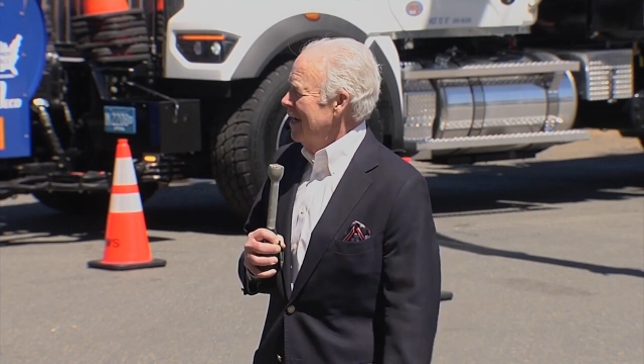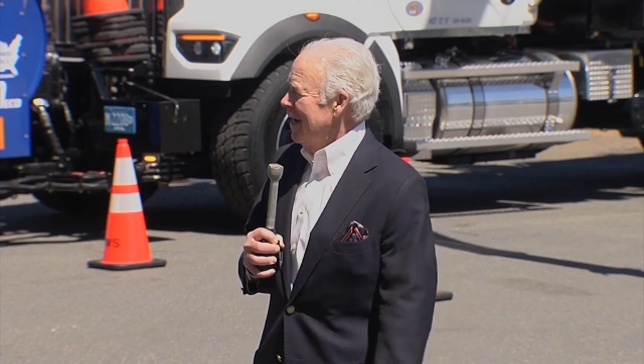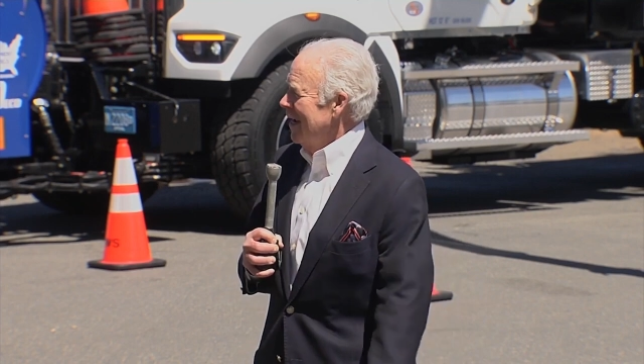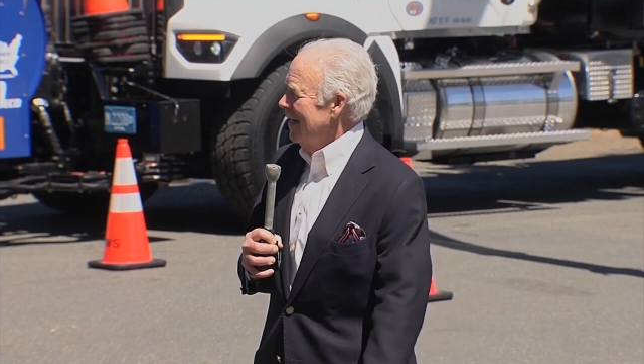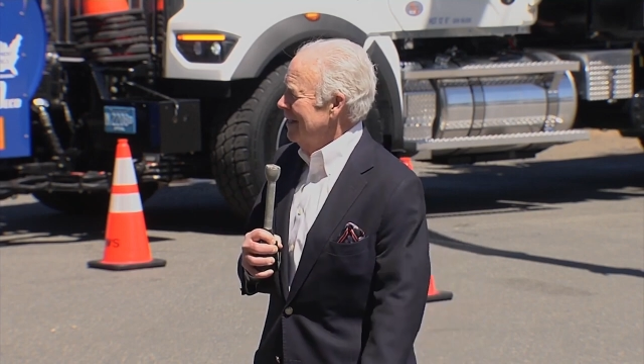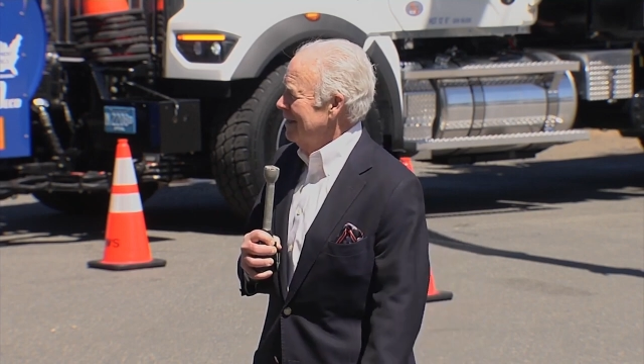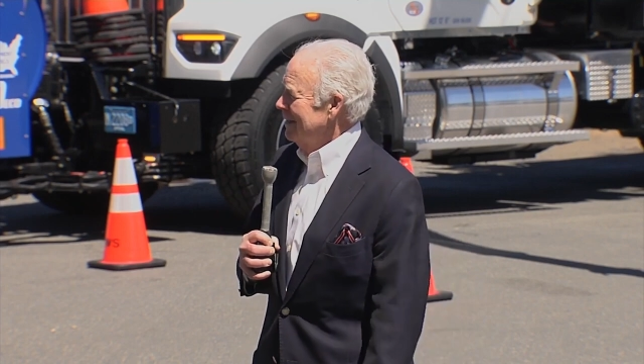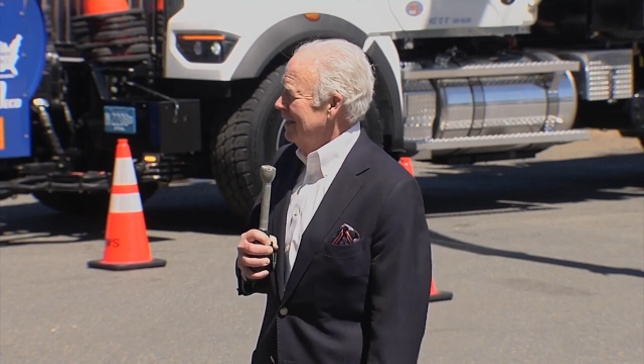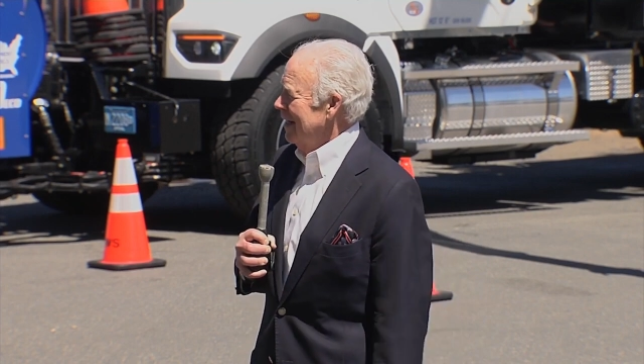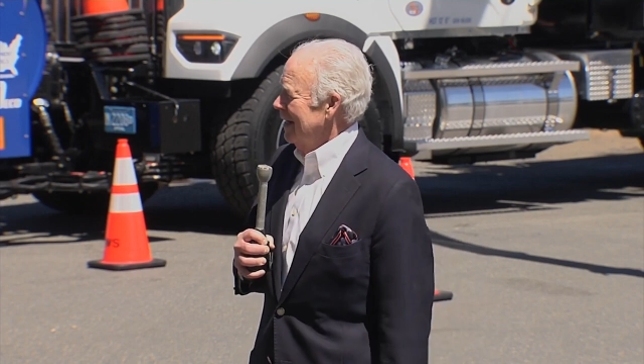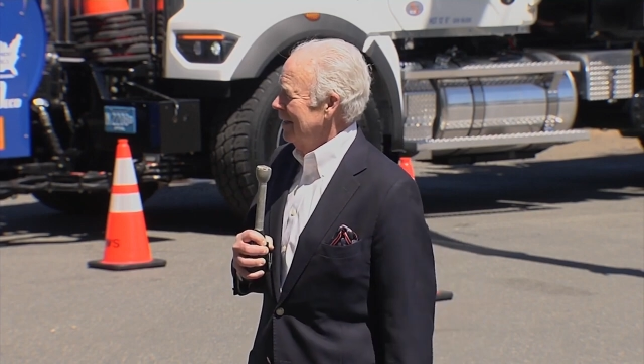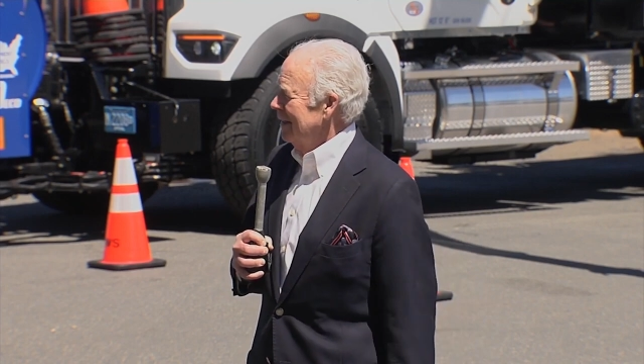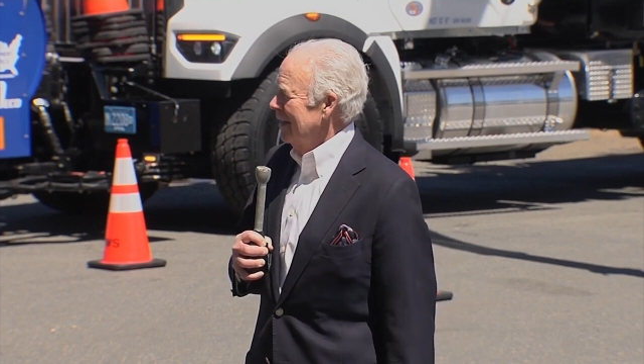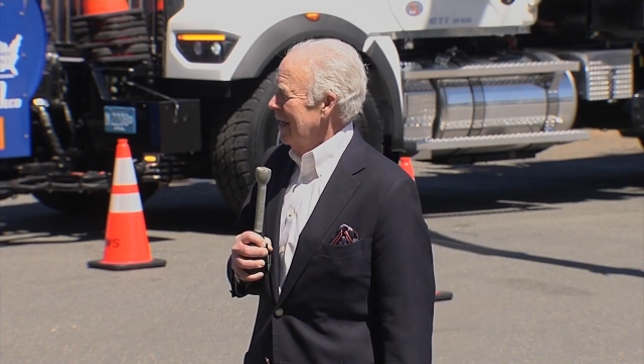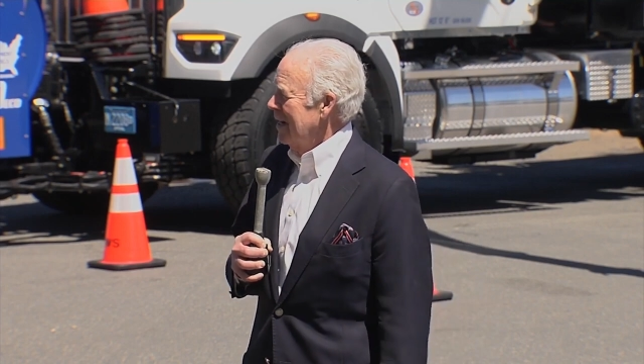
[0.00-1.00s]
day
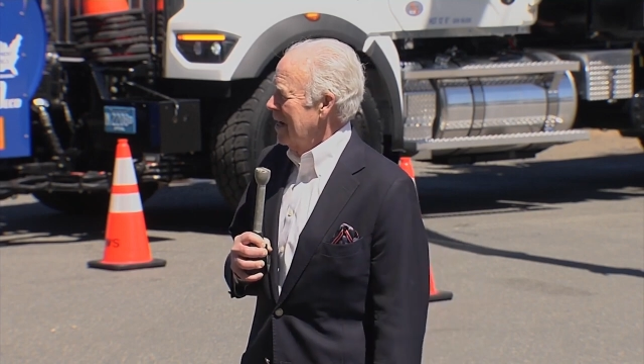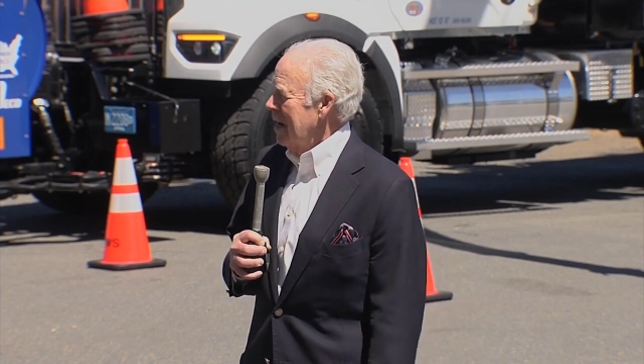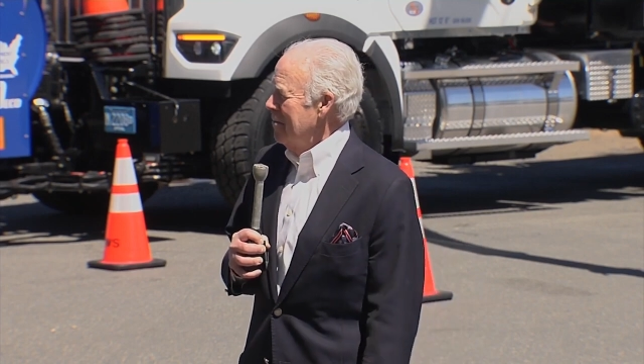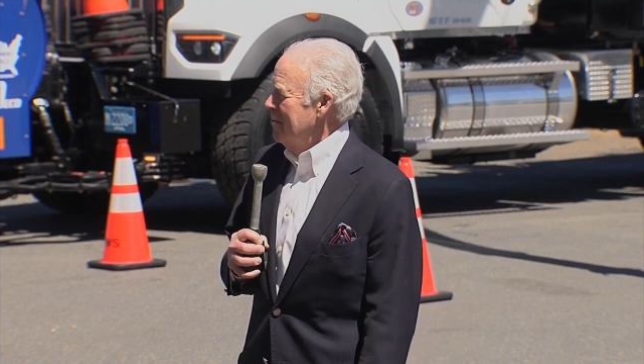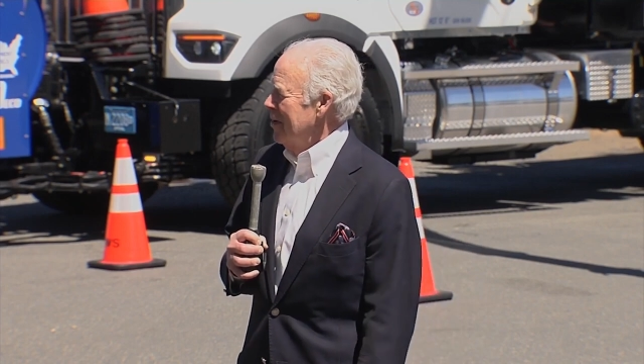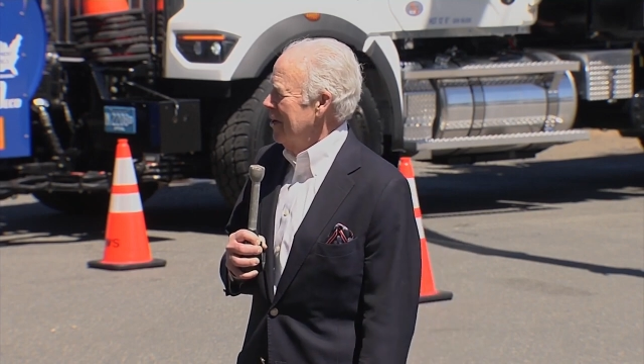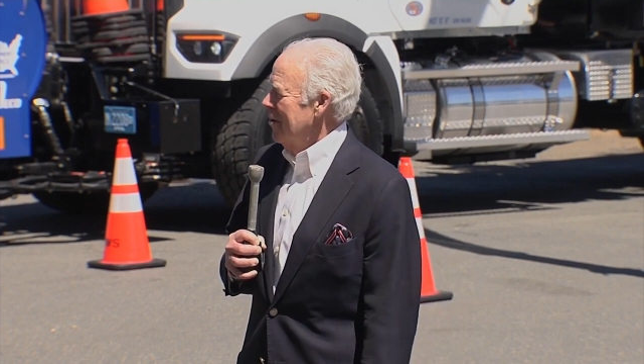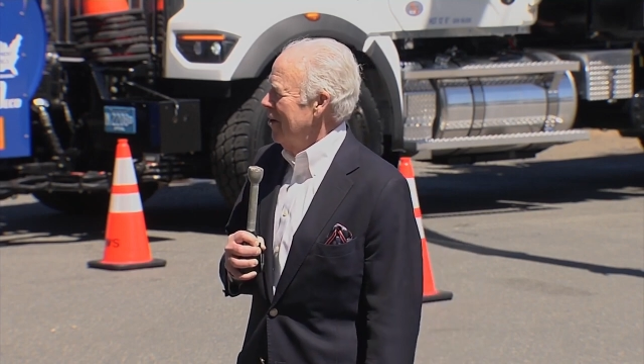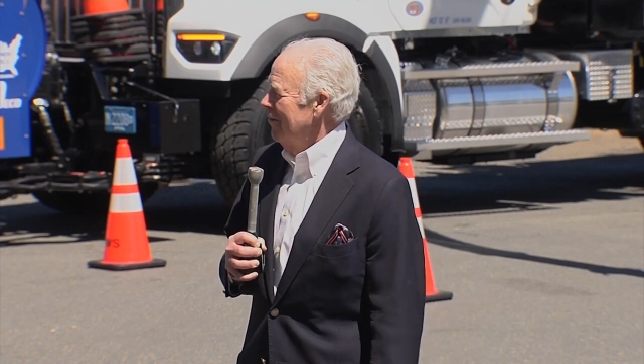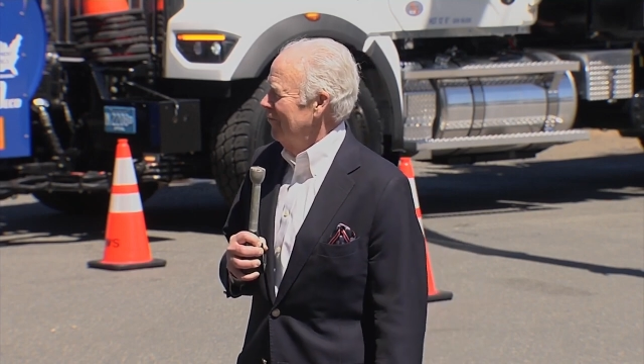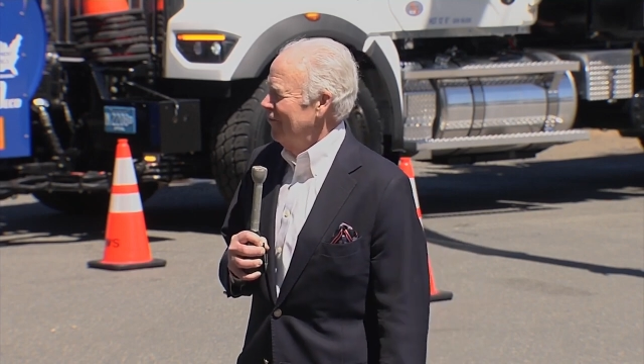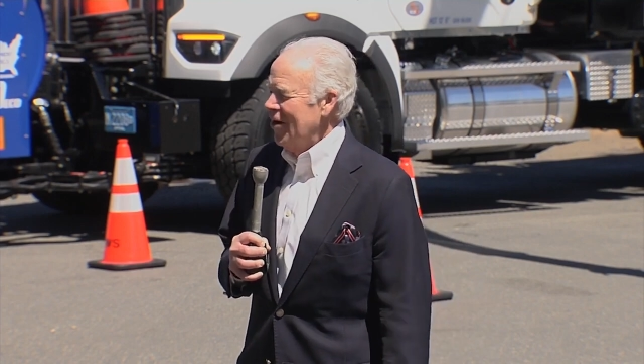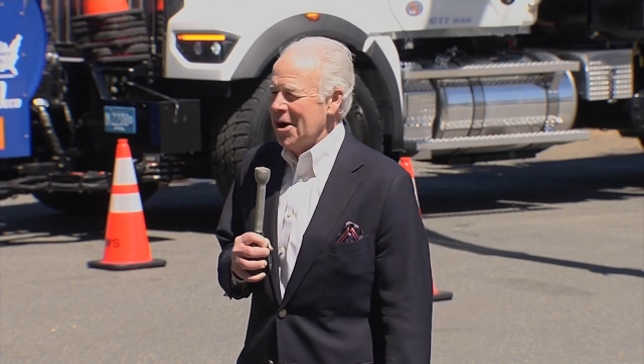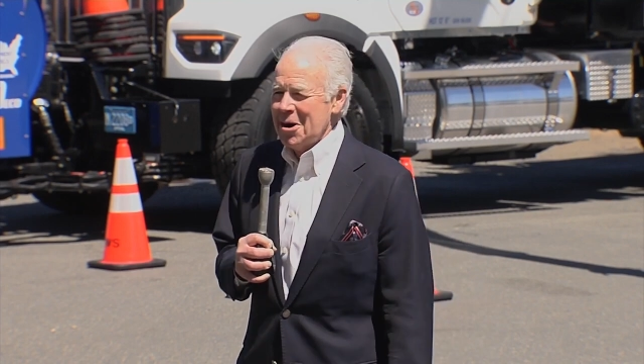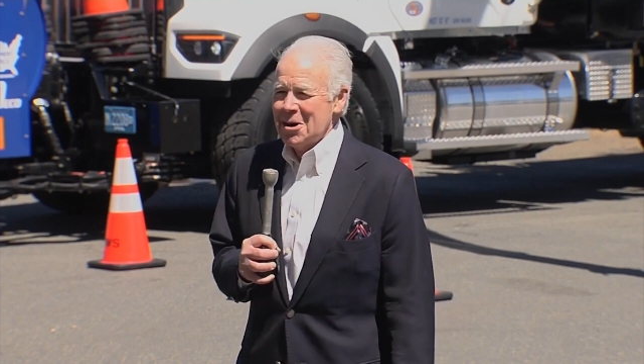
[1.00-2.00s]
and got me all
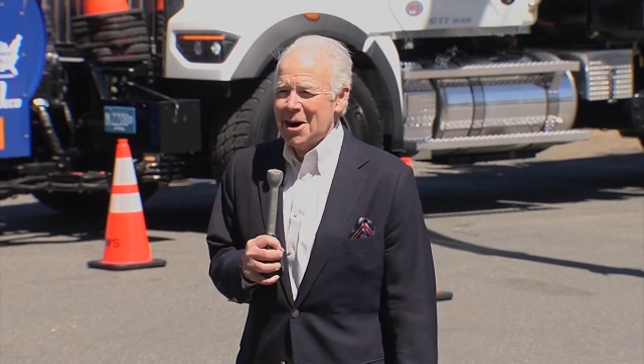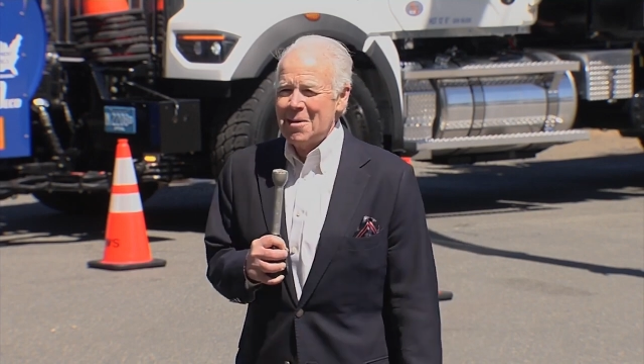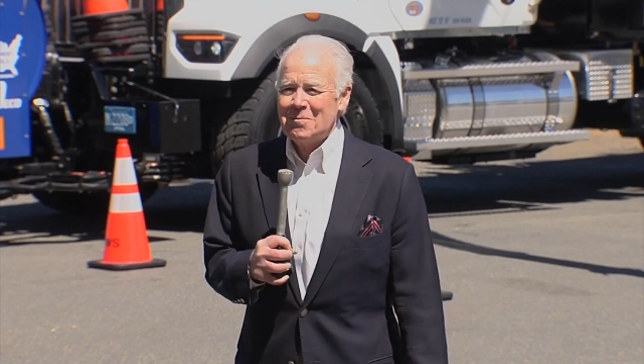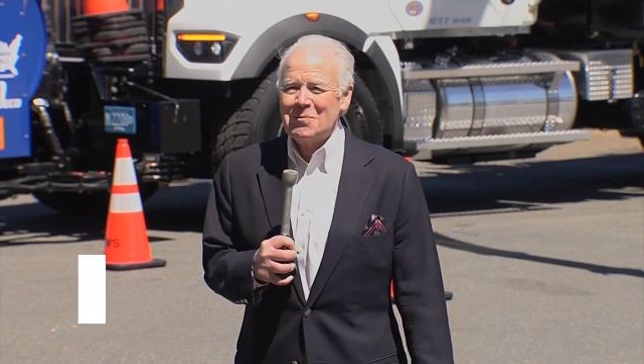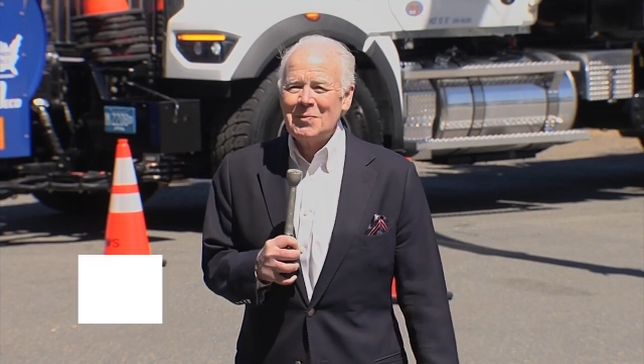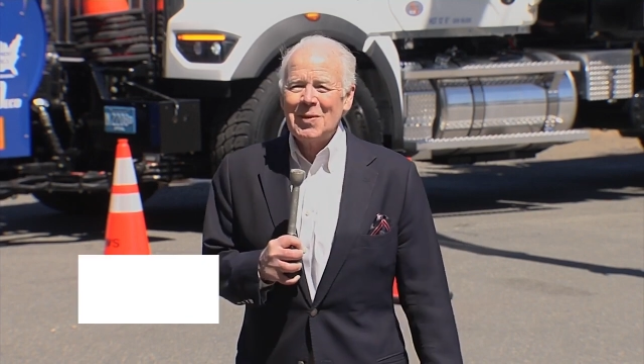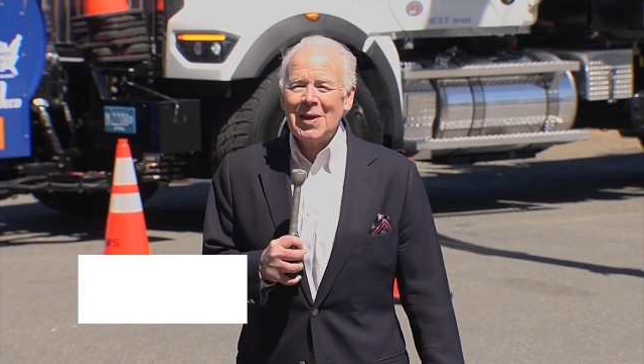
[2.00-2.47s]
fired up.